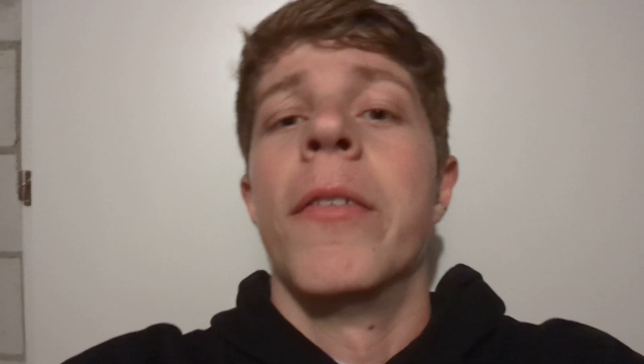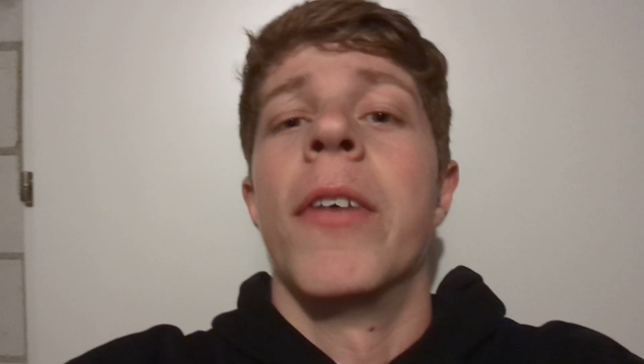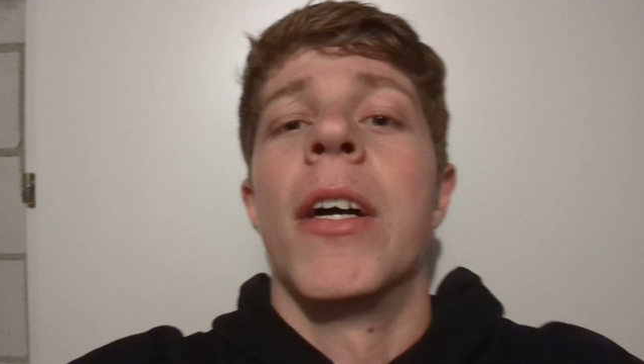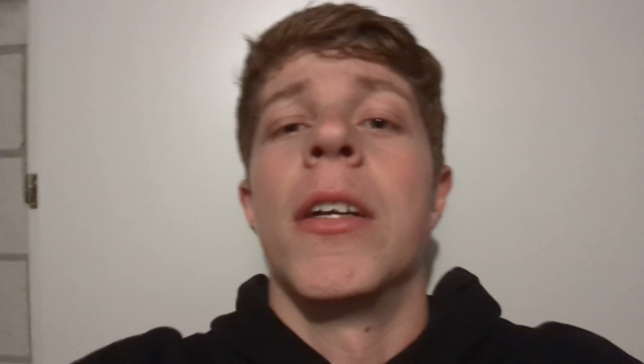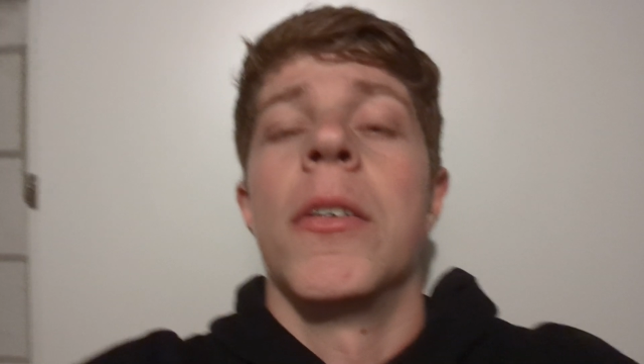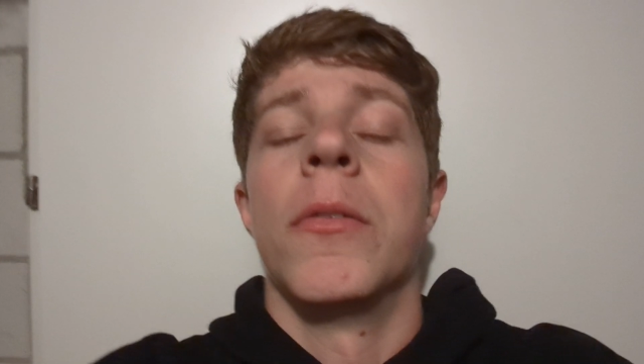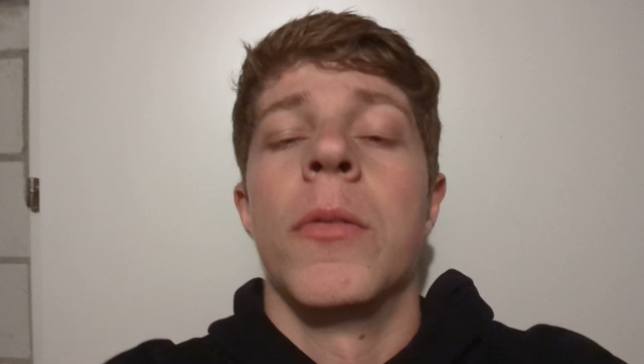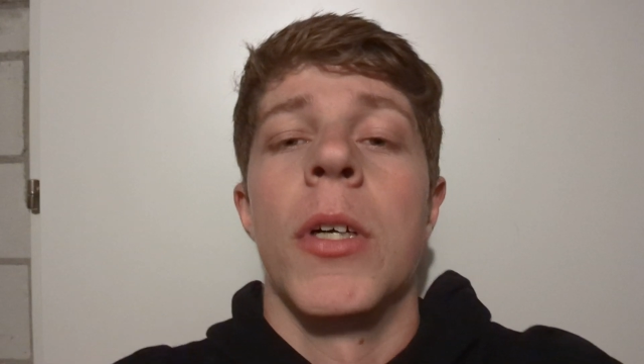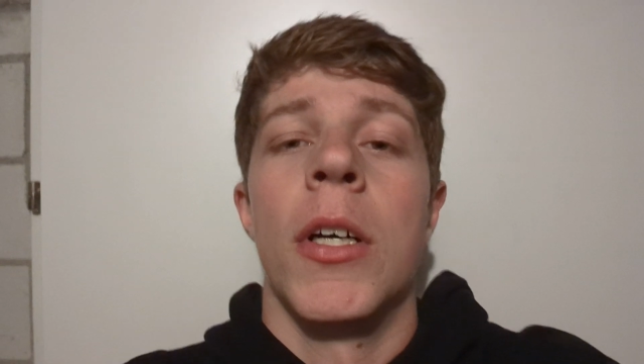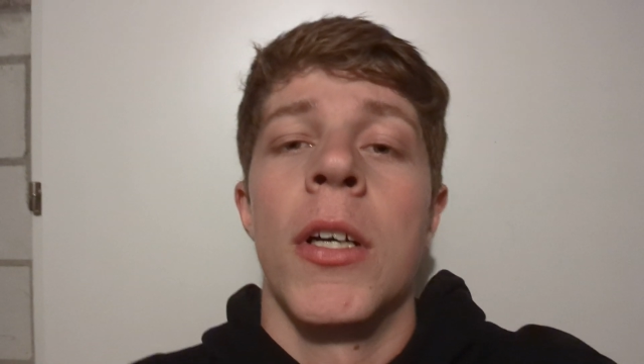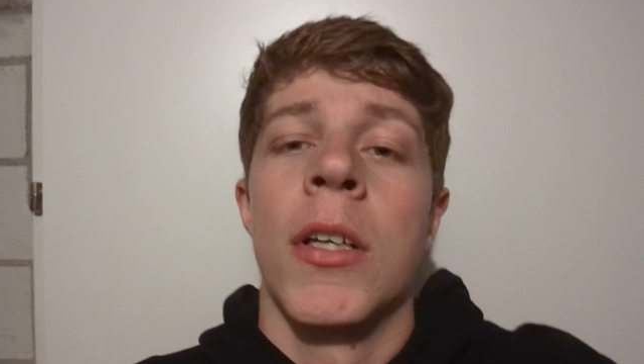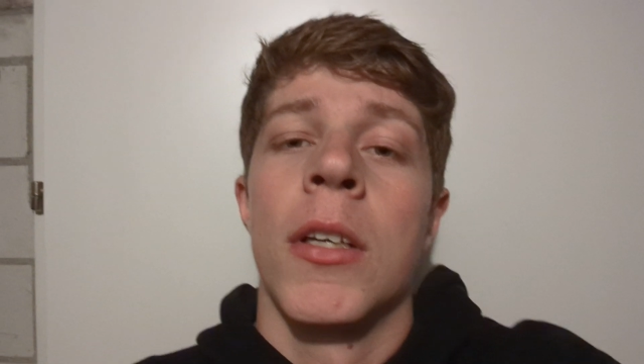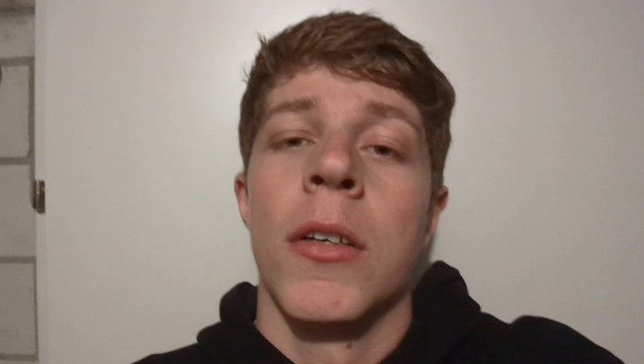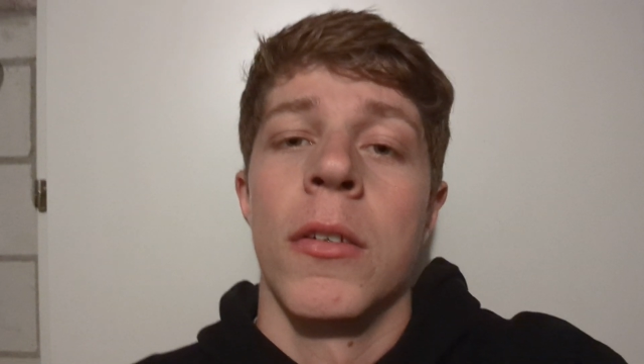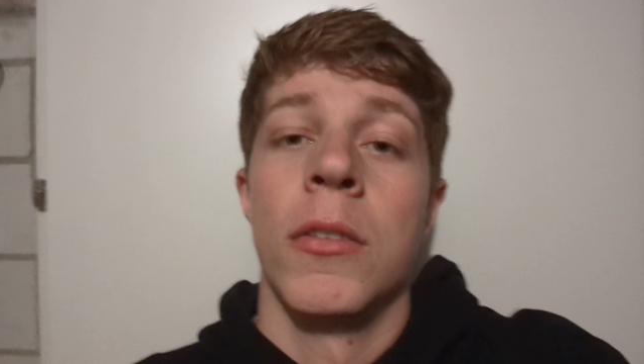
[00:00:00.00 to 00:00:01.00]
where you
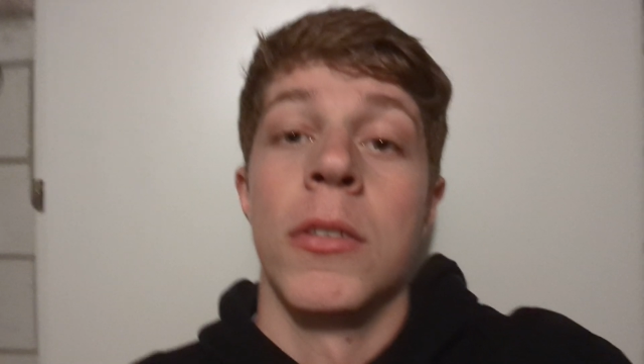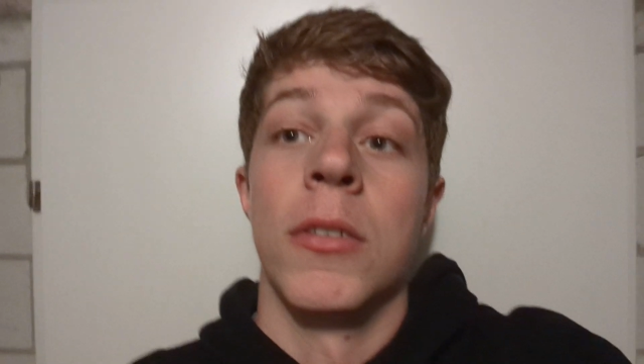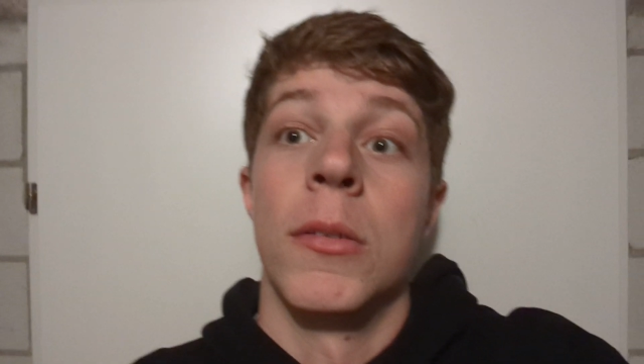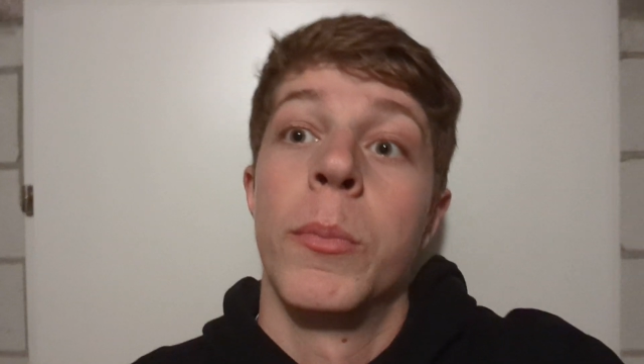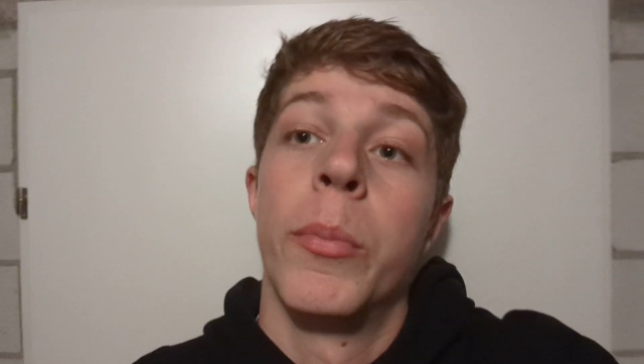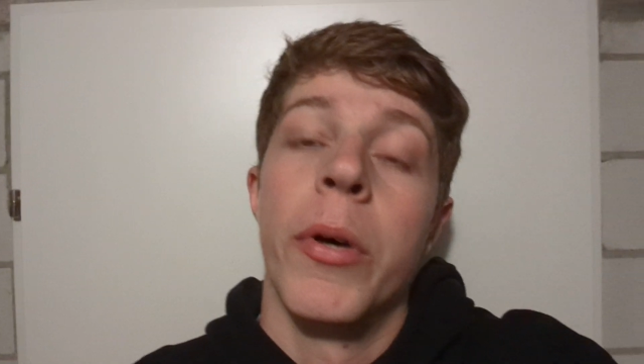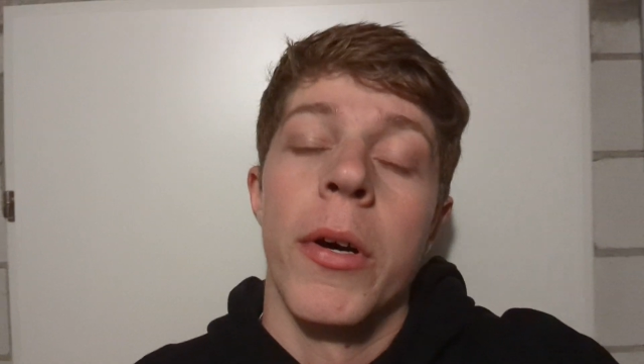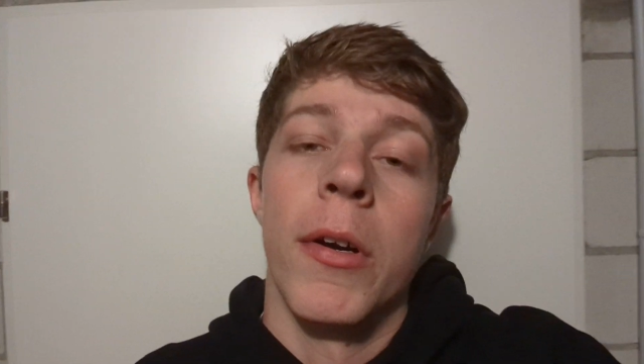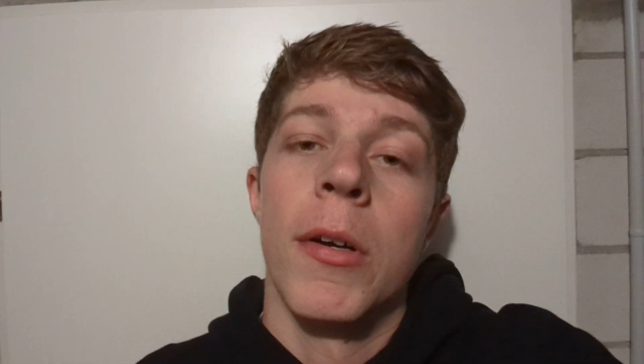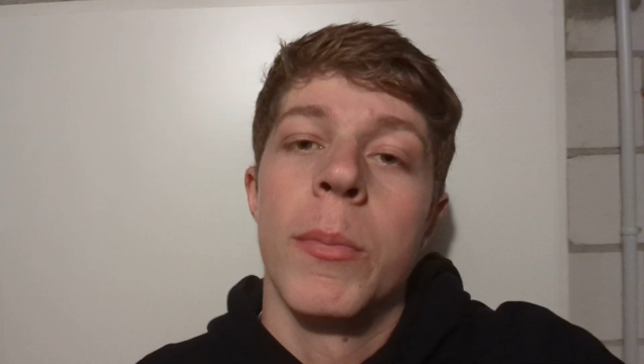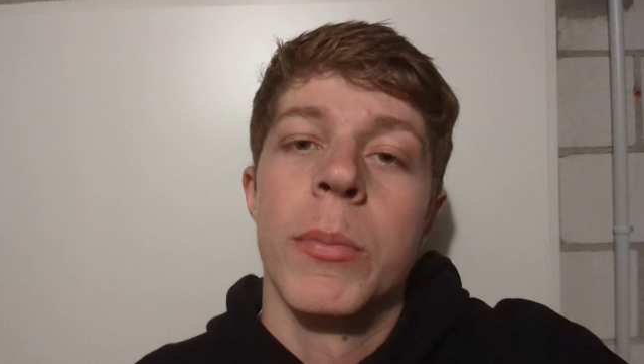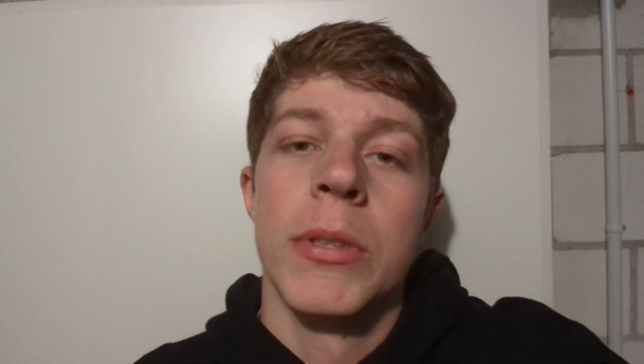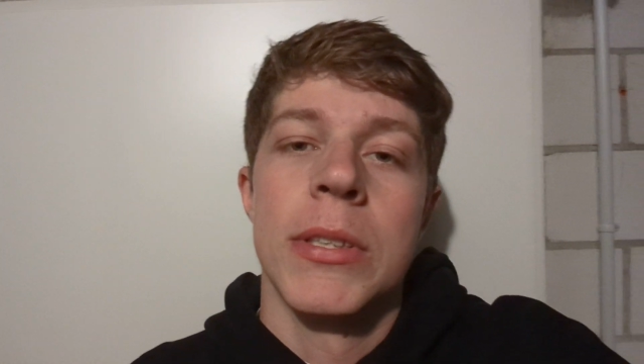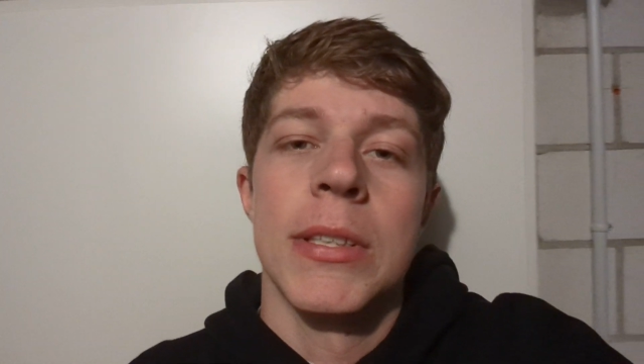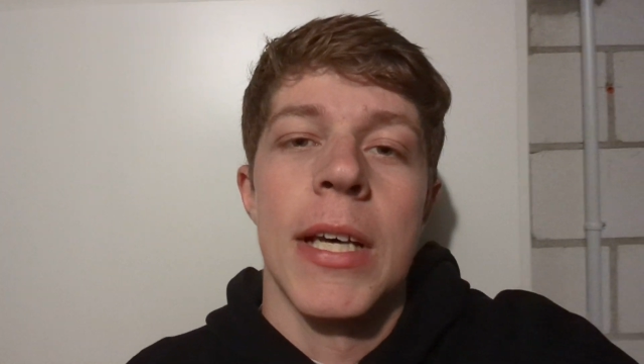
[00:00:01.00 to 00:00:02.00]
work on your
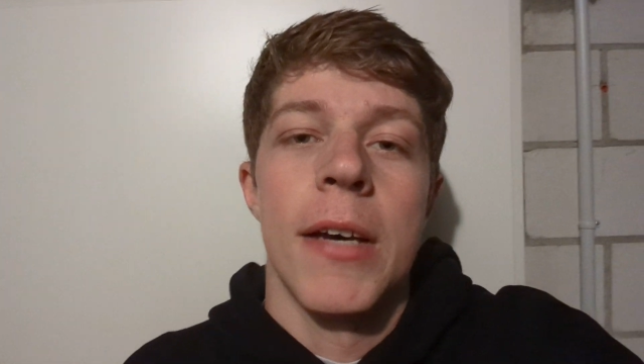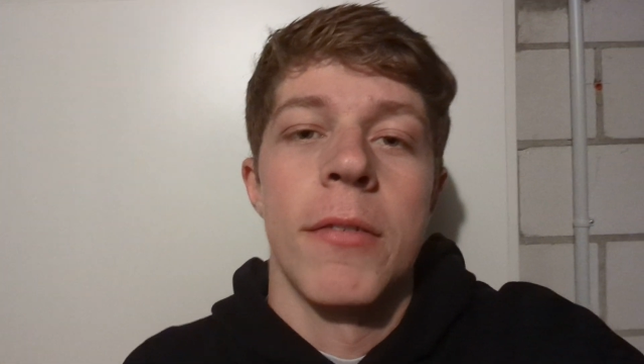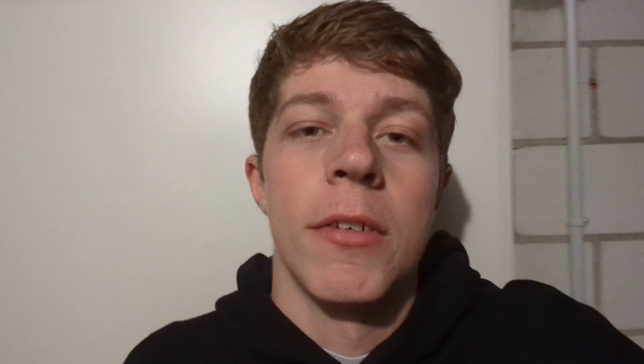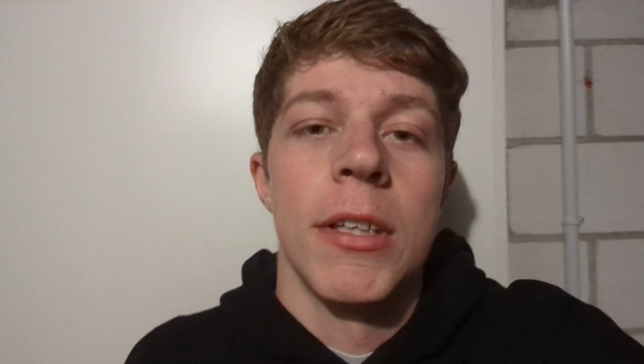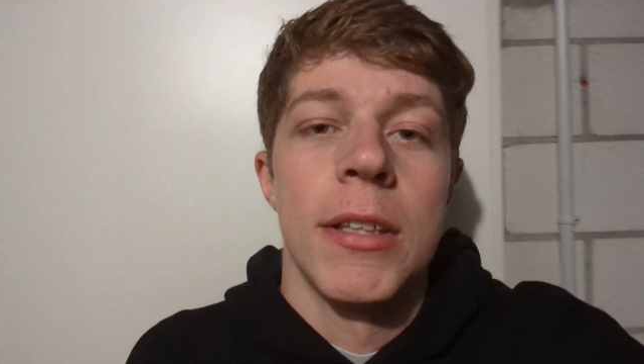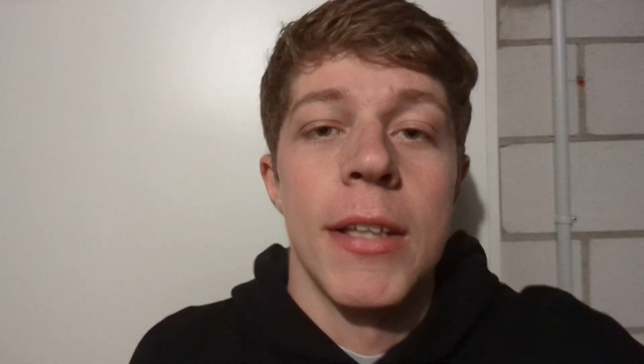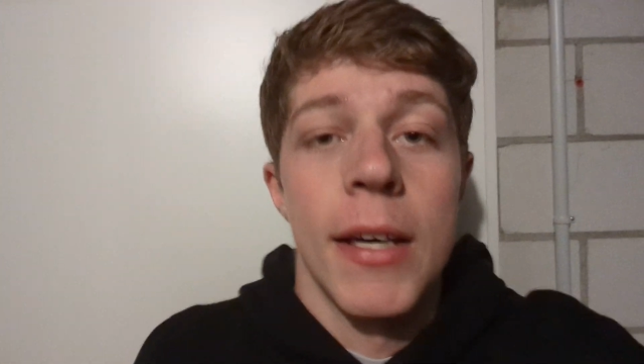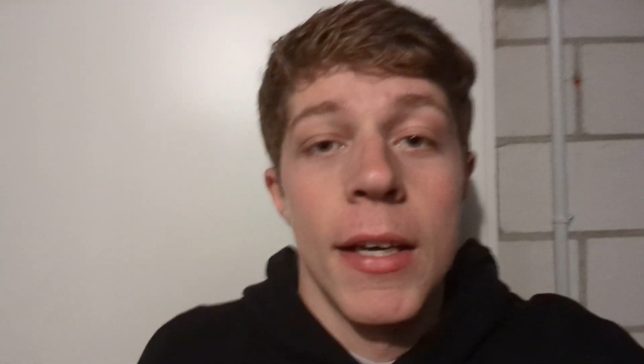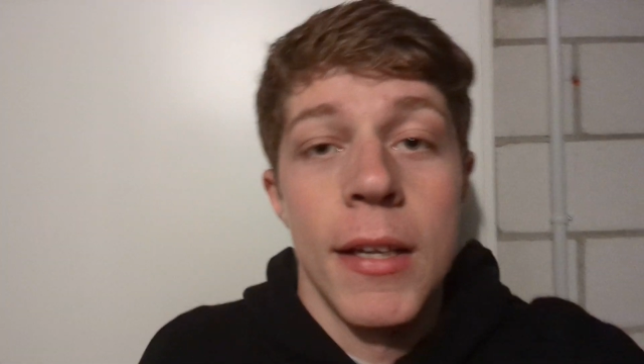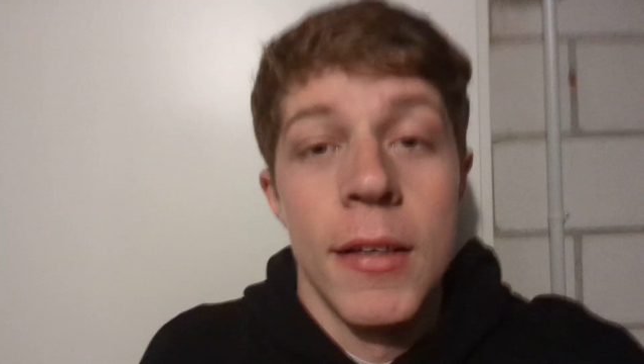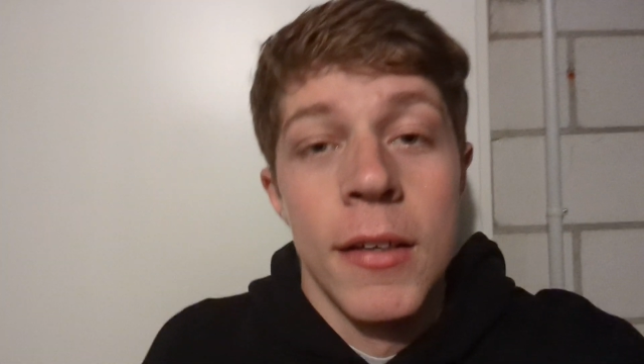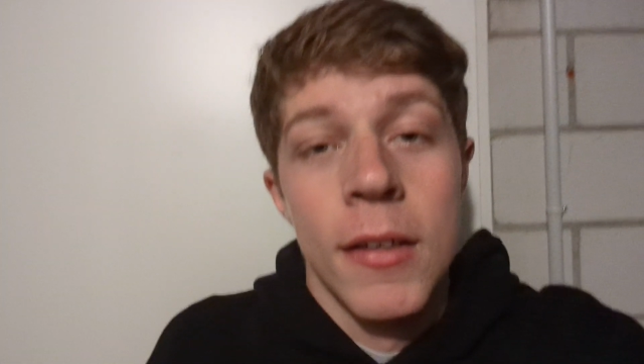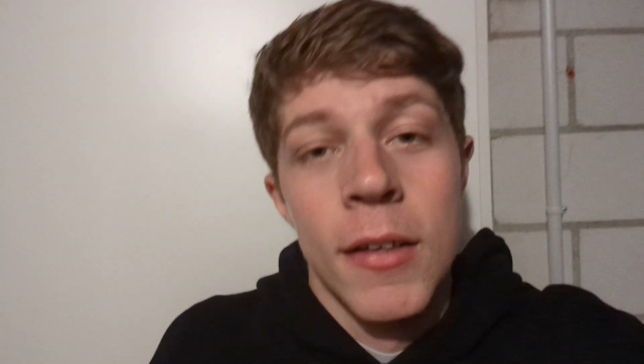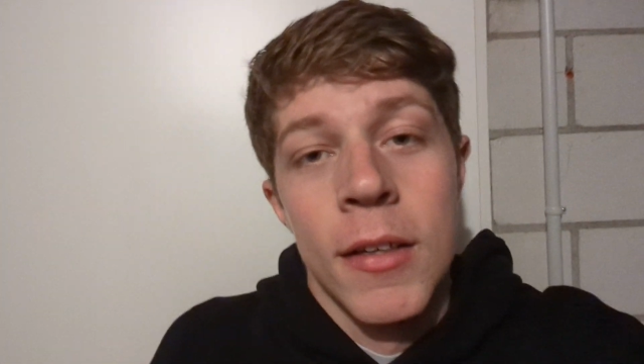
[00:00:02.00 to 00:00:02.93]
purpose every day.